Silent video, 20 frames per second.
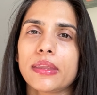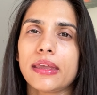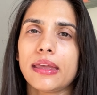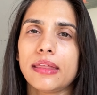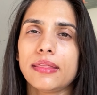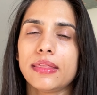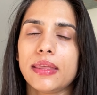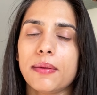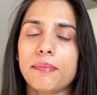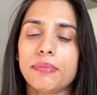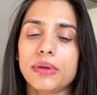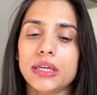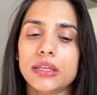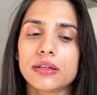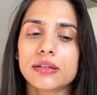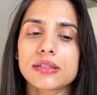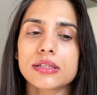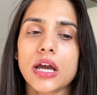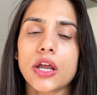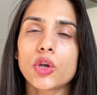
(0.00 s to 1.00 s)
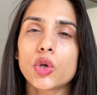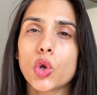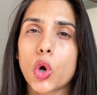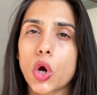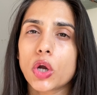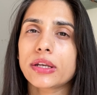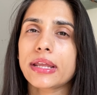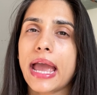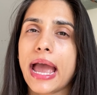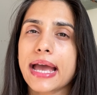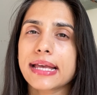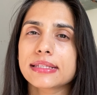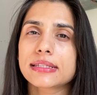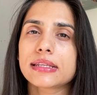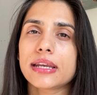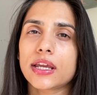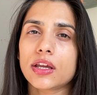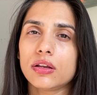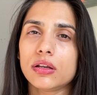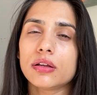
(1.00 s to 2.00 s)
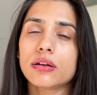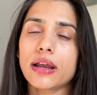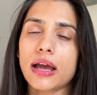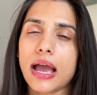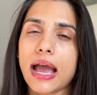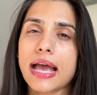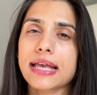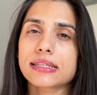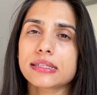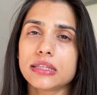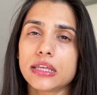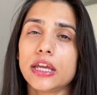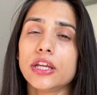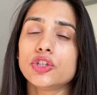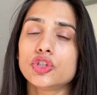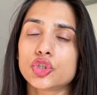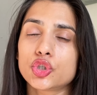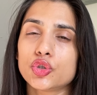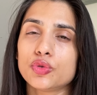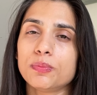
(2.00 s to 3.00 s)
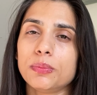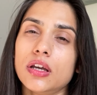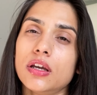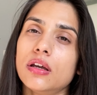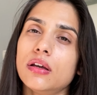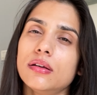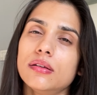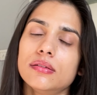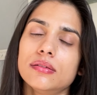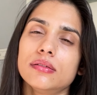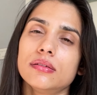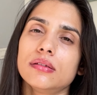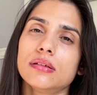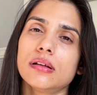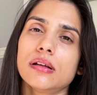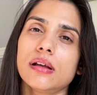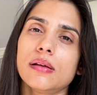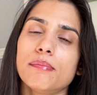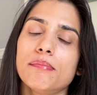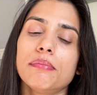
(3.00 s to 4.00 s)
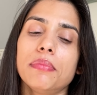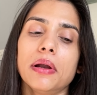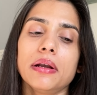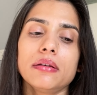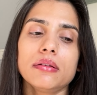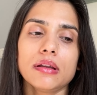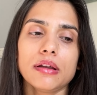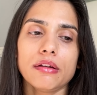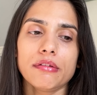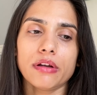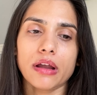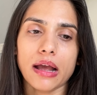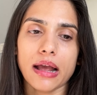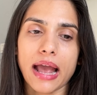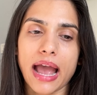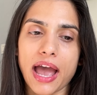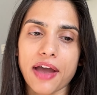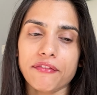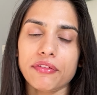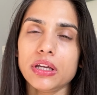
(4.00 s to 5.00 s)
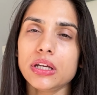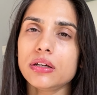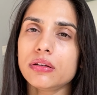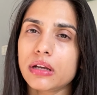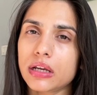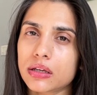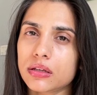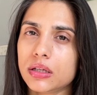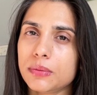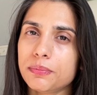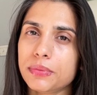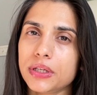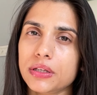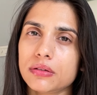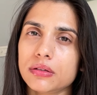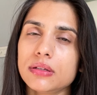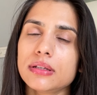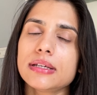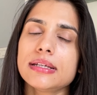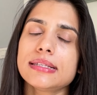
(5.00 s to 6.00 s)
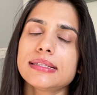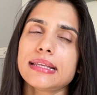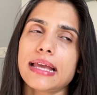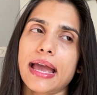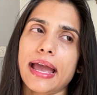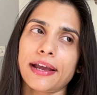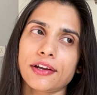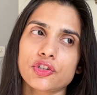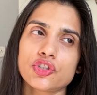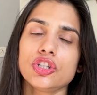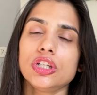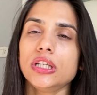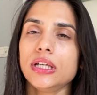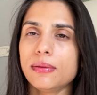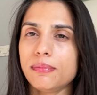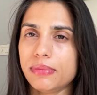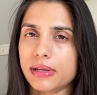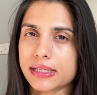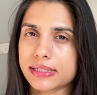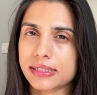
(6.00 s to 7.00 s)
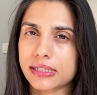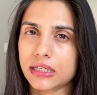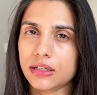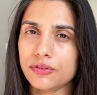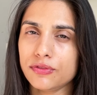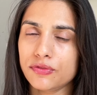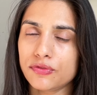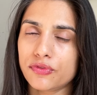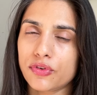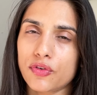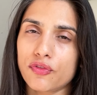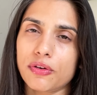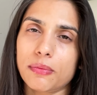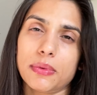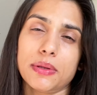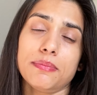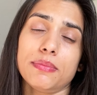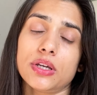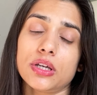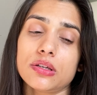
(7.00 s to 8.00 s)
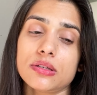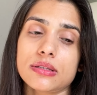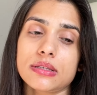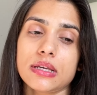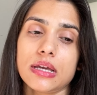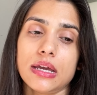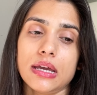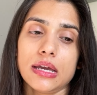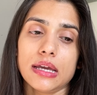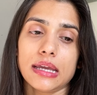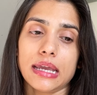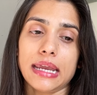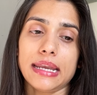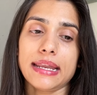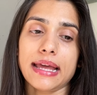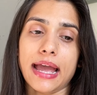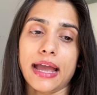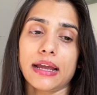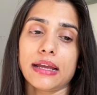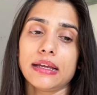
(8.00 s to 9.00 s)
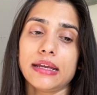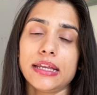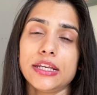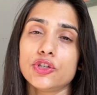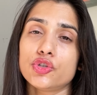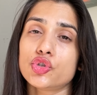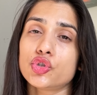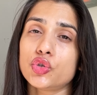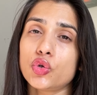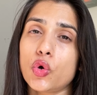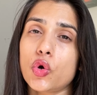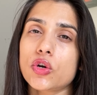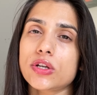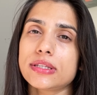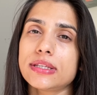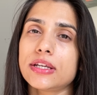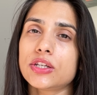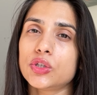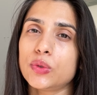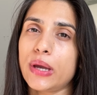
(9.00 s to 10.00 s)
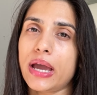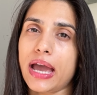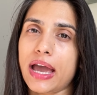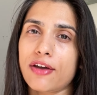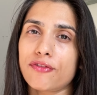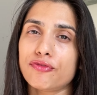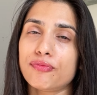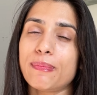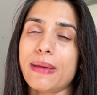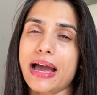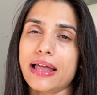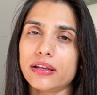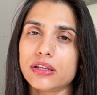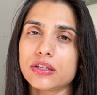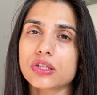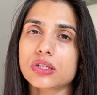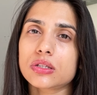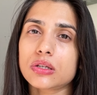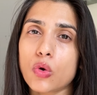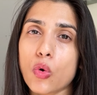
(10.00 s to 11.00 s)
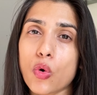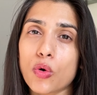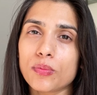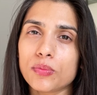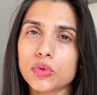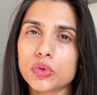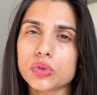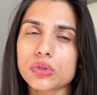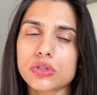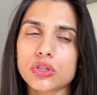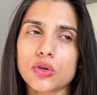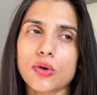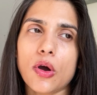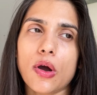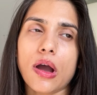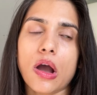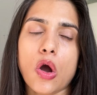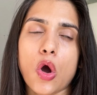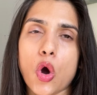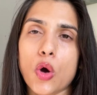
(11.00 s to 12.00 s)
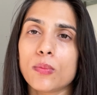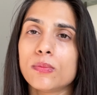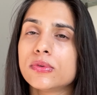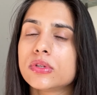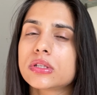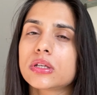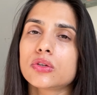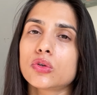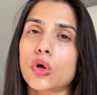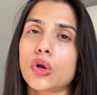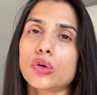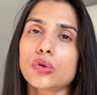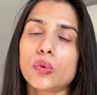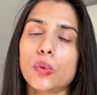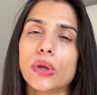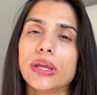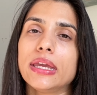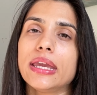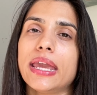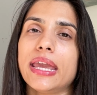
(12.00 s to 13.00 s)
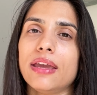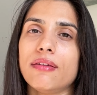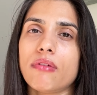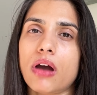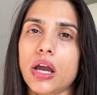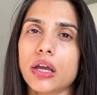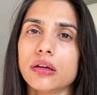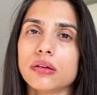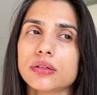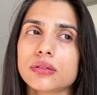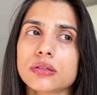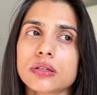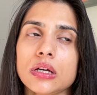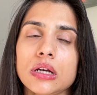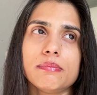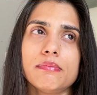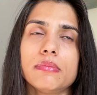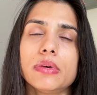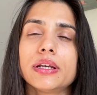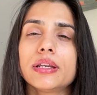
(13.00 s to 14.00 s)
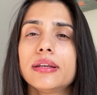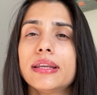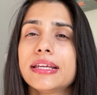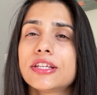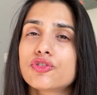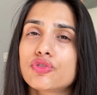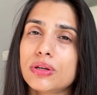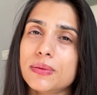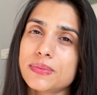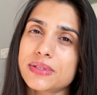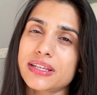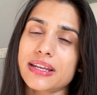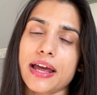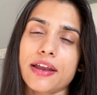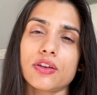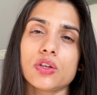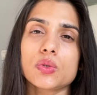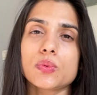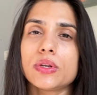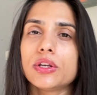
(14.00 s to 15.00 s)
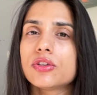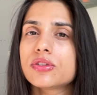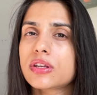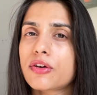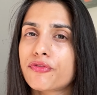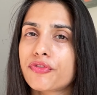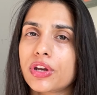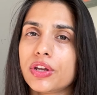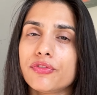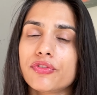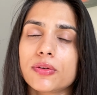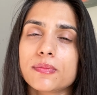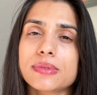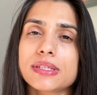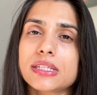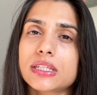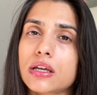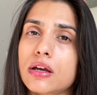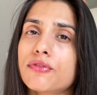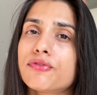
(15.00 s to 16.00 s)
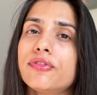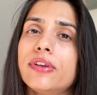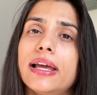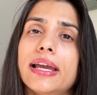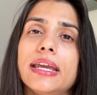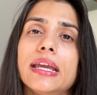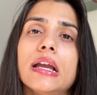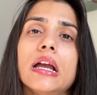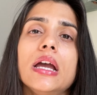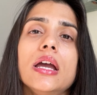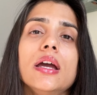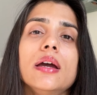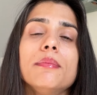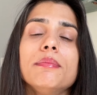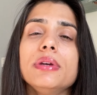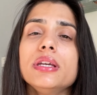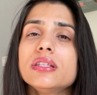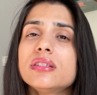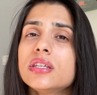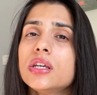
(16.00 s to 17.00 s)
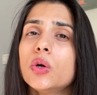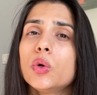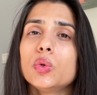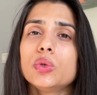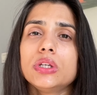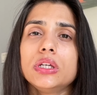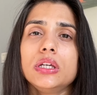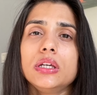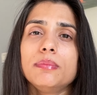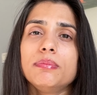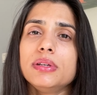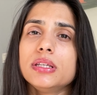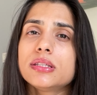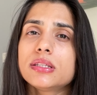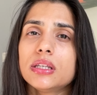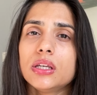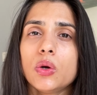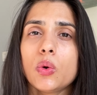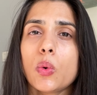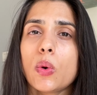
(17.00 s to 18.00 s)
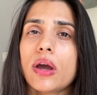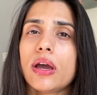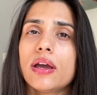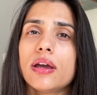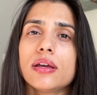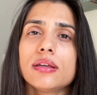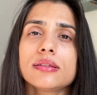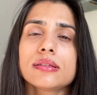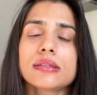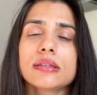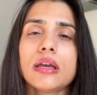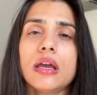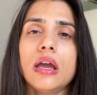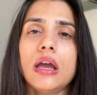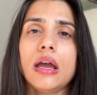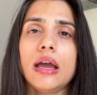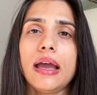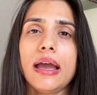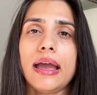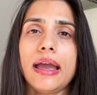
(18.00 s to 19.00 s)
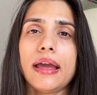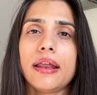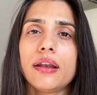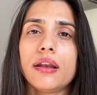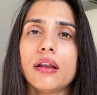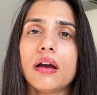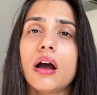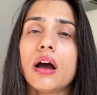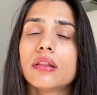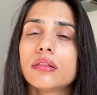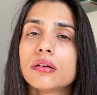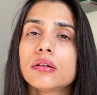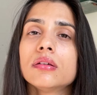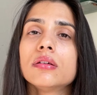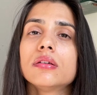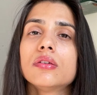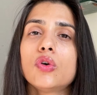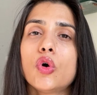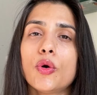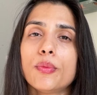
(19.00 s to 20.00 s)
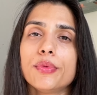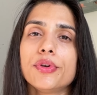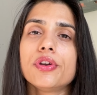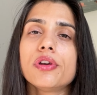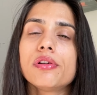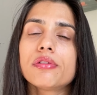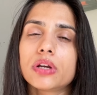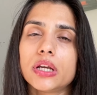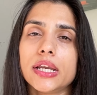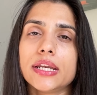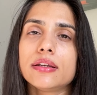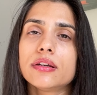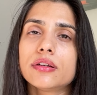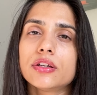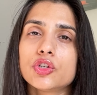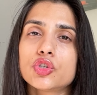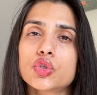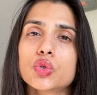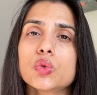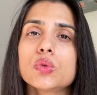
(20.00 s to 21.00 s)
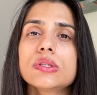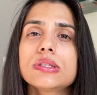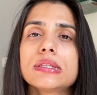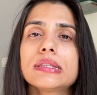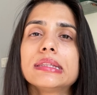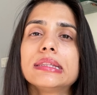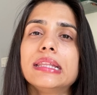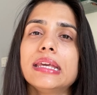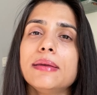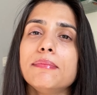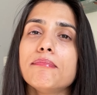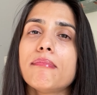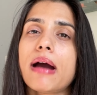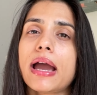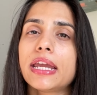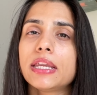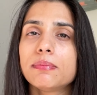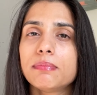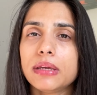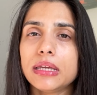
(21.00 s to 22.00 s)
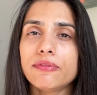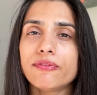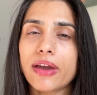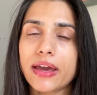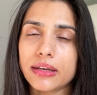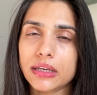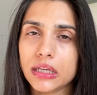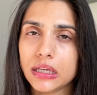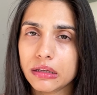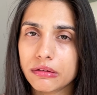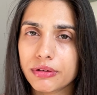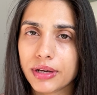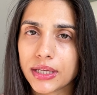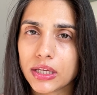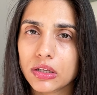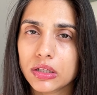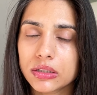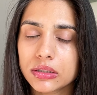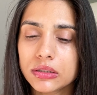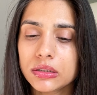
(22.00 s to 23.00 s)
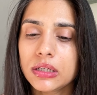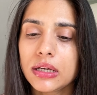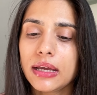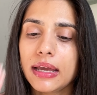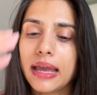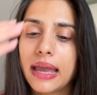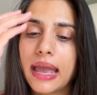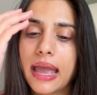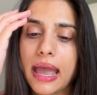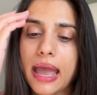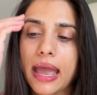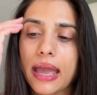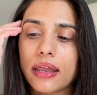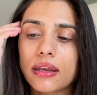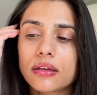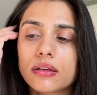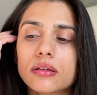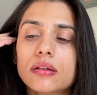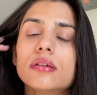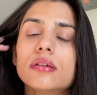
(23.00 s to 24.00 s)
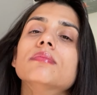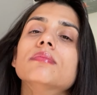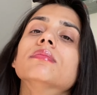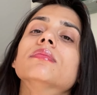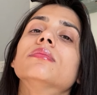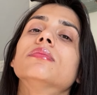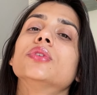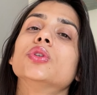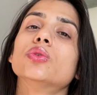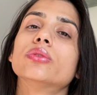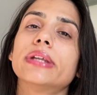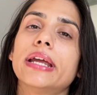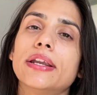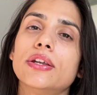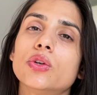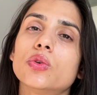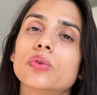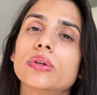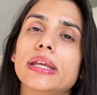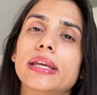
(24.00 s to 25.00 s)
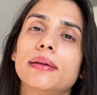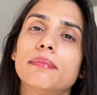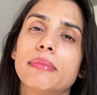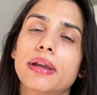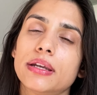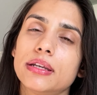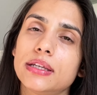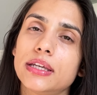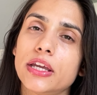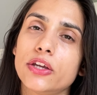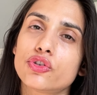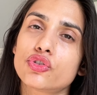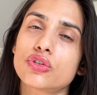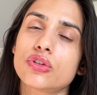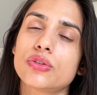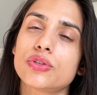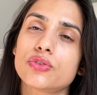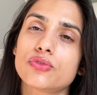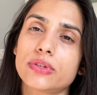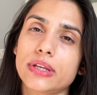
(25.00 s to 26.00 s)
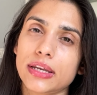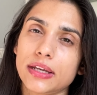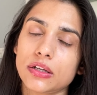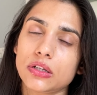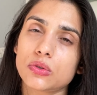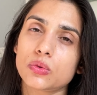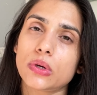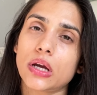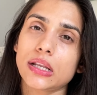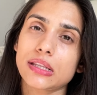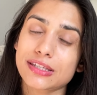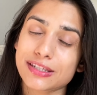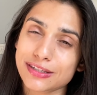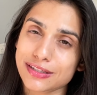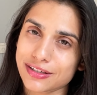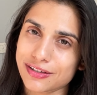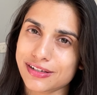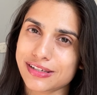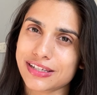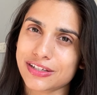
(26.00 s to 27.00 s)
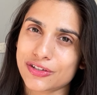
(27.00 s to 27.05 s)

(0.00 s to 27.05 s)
Their periods are not as regular as it should be. But having a regular period is actually a blessing for women because it ensures that you have balanced hormones. Your hormones are not going haywire. But in extreme scenarios, when you're suffering from stuff like PCOD, PCOS, and other hormonal related issues, they might be very irregular, and you tend to take medications, you tend to consult a